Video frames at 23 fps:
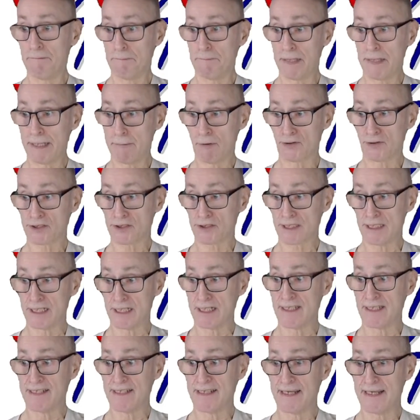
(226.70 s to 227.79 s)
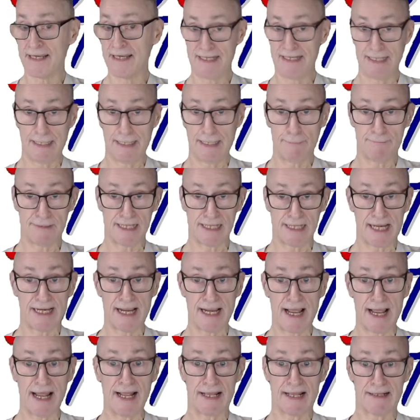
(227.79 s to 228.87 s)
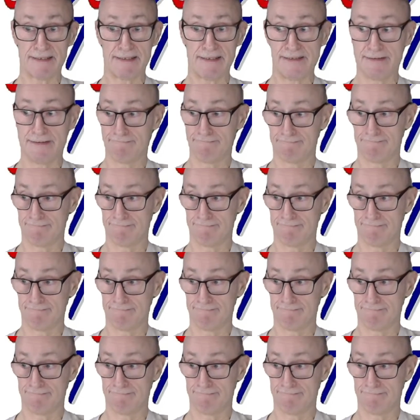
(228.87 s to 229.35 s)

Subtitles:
he wants to eliminate eggs